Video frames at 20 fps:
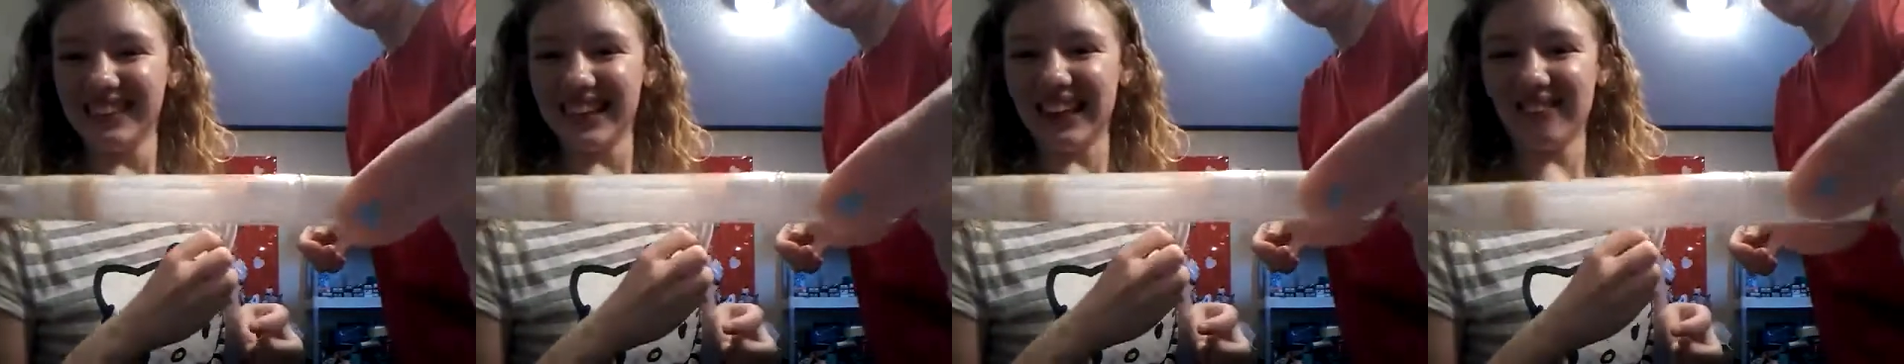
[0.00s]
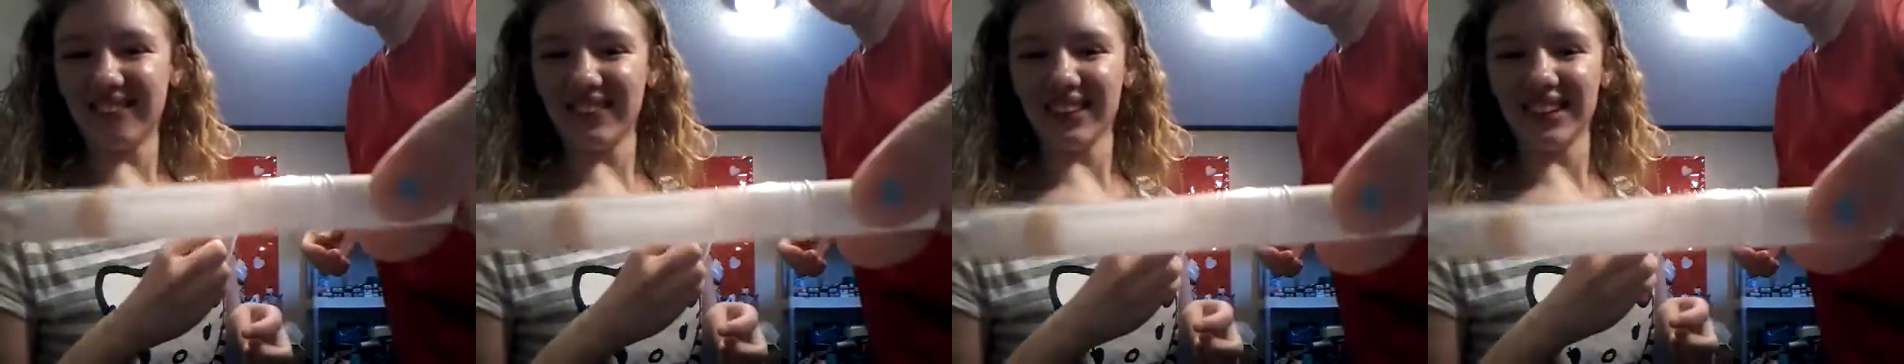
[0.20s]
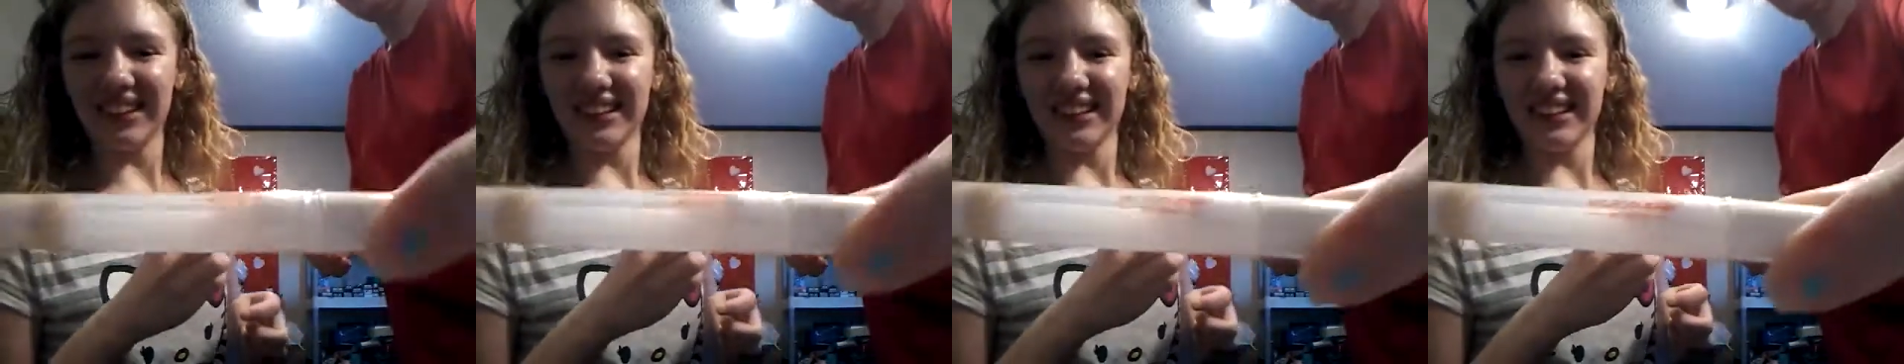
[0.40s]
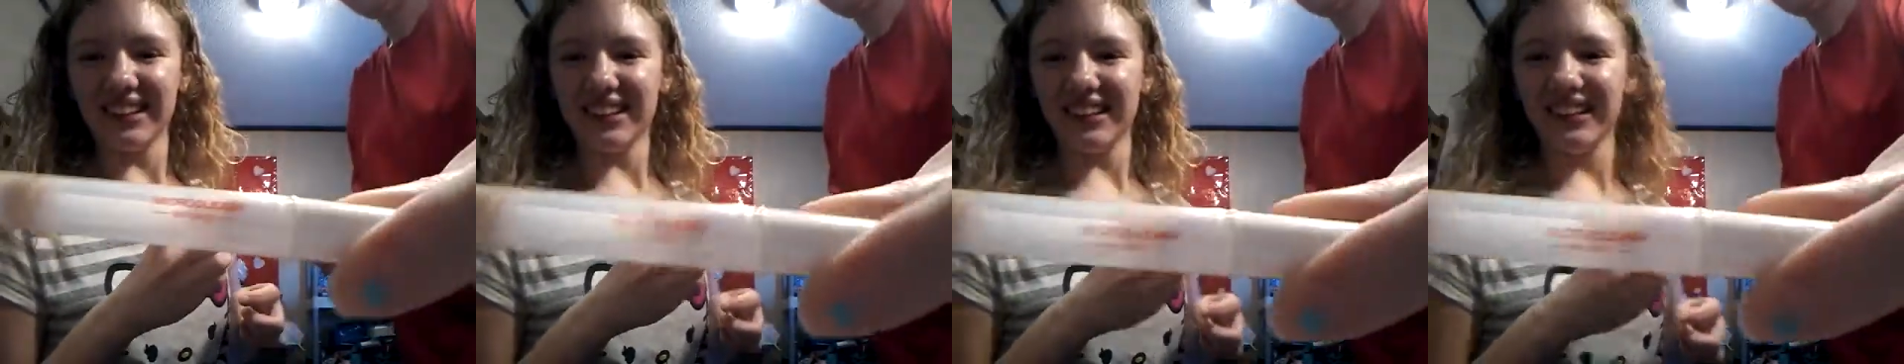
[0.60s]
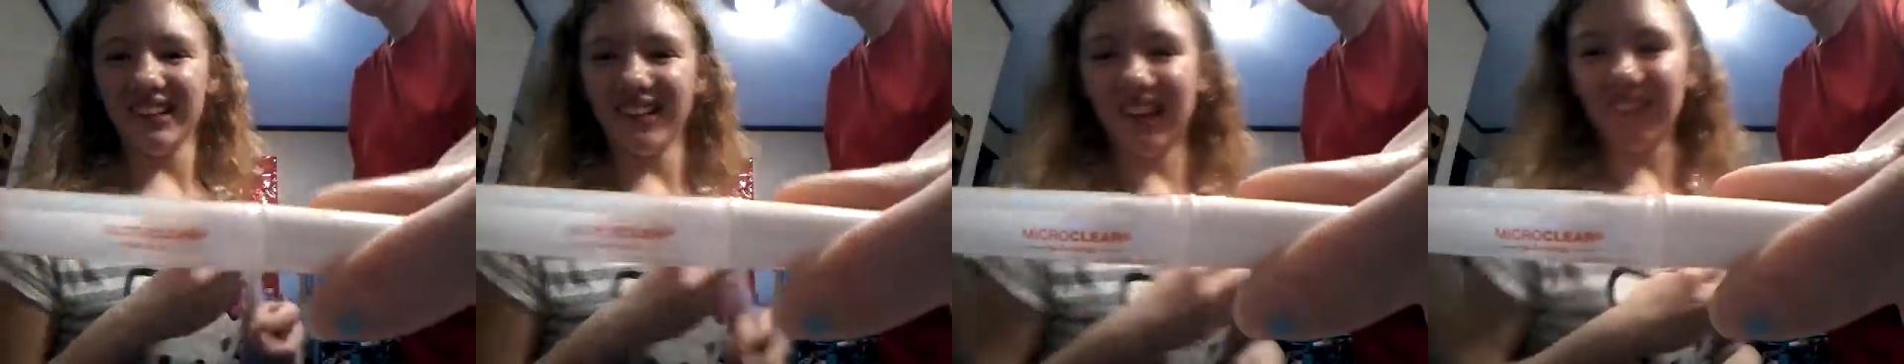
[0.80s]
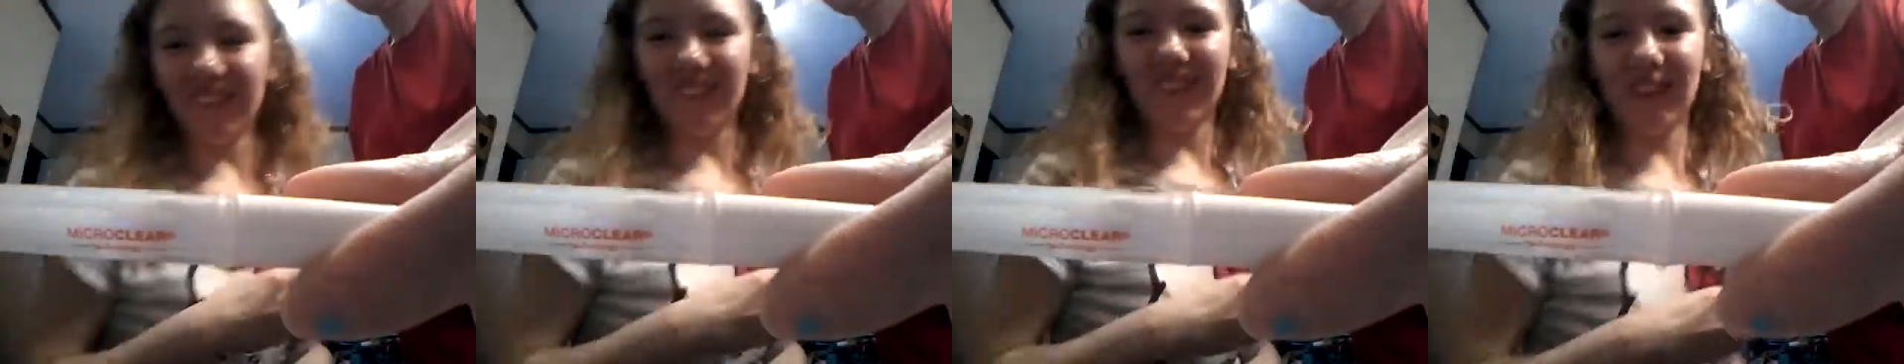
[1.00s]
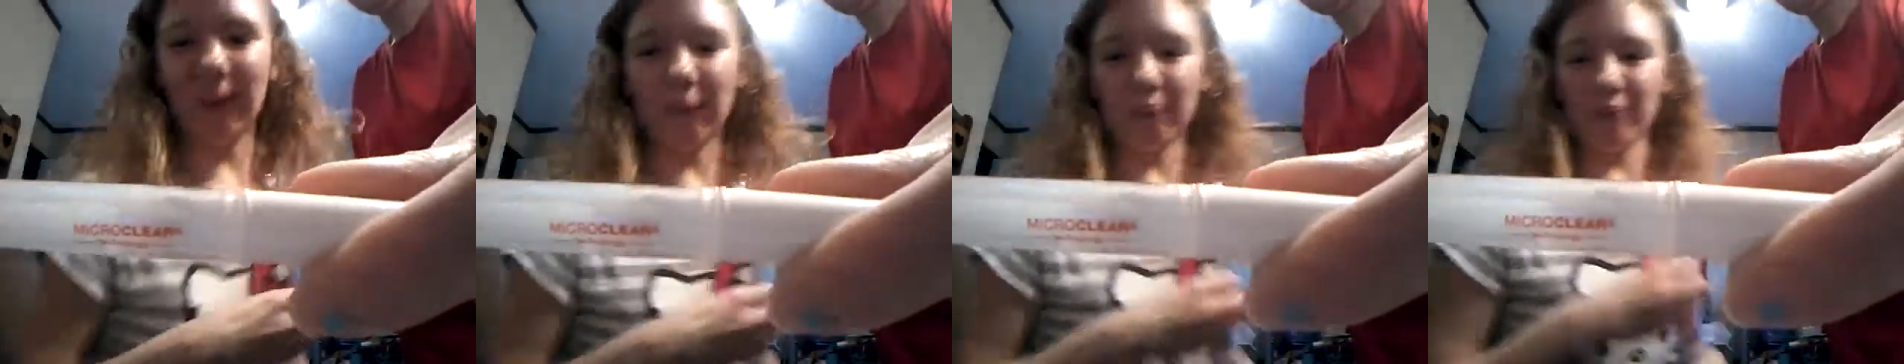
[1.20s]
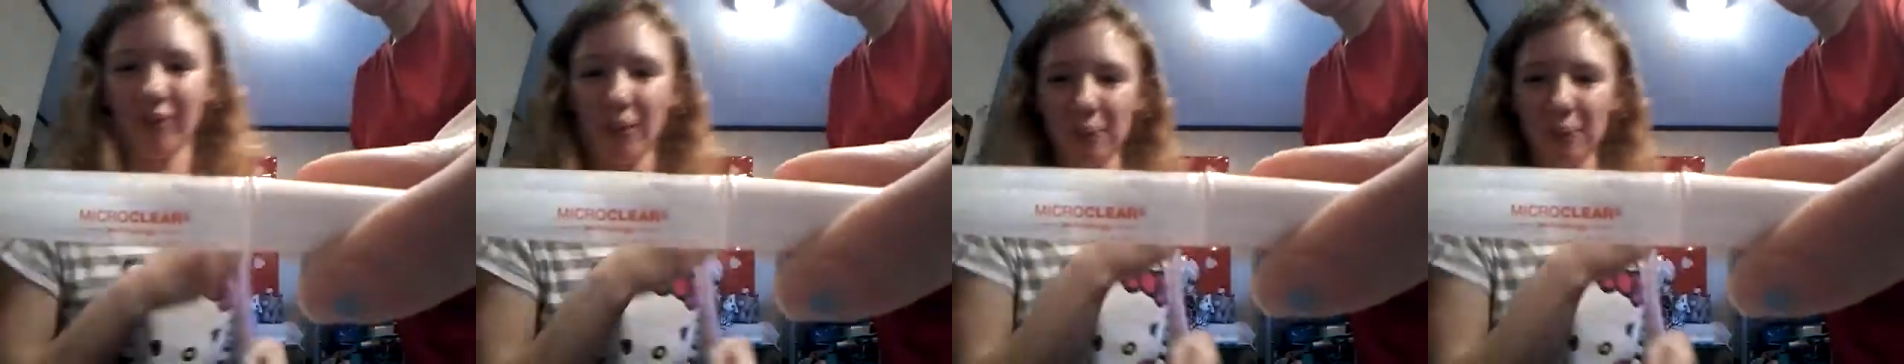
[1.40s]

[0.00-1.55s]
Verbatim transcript: Yep. yep, yep.